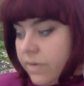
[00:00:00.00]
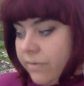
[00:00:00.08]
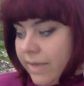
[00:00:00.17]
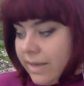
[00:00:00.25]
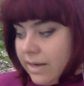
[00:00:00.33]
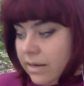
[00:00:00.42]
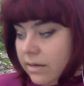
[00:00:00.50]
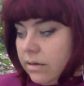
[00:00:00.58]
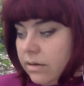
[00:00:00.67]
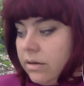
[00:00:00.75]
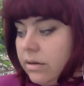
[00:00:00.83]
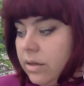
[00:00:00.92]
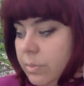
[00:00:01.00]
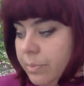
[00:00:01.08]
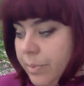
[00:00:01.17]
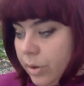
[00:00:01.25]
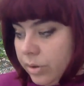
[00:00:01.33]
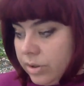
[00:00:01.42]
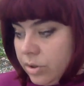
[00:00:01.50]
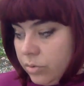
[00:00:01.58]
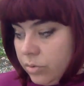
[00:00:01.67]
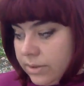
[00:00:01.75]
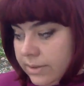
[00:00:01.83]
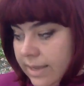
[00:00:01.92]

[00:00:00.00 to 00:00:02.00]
Very important lunar